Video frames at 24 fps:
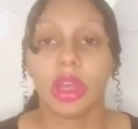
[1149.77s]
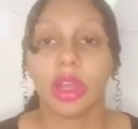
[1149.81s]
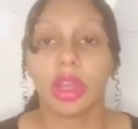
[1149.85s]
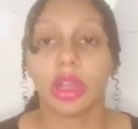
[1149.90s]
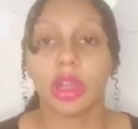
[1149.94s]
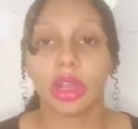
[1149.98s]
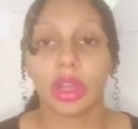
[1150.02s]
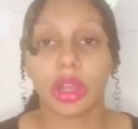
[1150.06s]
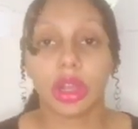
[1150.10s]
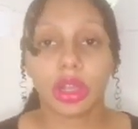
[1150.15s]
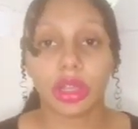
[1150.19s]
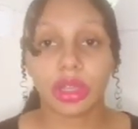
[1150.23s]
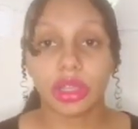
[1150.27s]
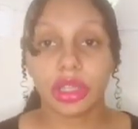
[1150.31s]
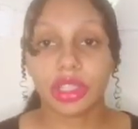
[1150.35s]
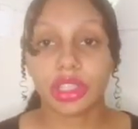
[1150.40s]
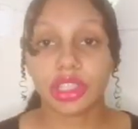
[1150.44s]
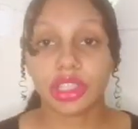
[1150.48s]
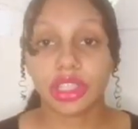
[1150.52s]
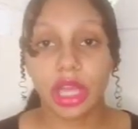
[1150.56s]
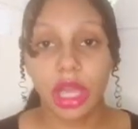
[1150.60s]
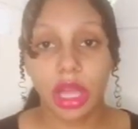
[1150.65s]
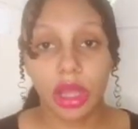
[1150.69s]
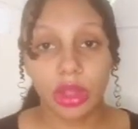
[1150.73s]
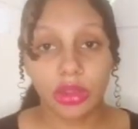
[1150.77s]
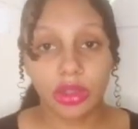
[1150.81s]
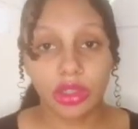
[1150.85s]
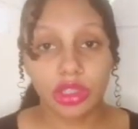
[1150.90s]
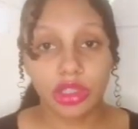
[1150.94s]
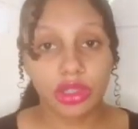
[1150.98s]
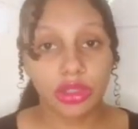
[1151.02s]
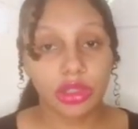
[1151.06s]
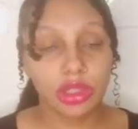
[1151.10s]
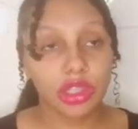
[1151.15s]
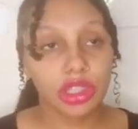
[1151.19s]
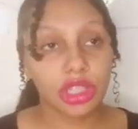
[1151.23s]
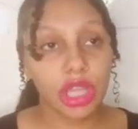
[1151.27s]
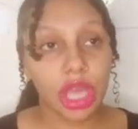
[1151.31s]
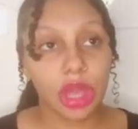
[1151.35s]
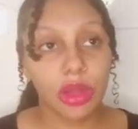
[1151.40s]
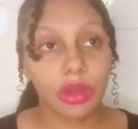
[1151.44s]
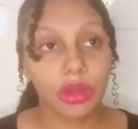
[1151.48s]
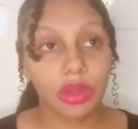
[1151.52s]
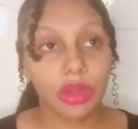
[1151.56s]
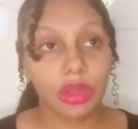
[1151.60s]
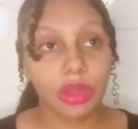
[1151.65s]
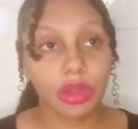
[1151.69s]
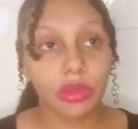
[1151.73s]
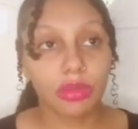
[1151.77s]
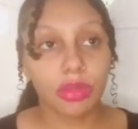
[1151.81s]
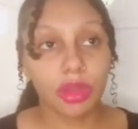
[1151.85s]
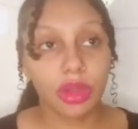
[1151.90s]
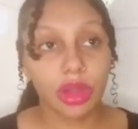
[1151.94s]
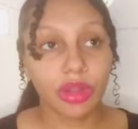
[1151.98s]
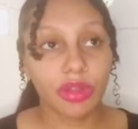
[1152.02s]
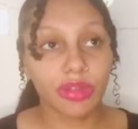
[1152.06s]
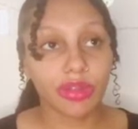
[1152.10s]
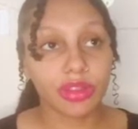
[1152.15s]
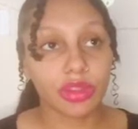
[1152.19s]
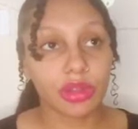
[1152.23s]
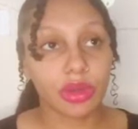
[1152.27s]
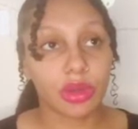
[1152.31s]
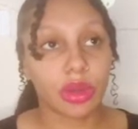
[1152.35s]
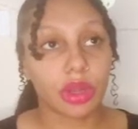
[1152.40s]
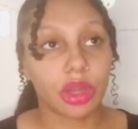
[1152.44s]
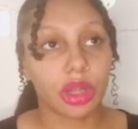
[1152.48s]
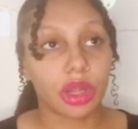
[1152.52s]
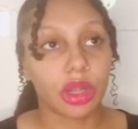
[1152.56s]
early childhood births or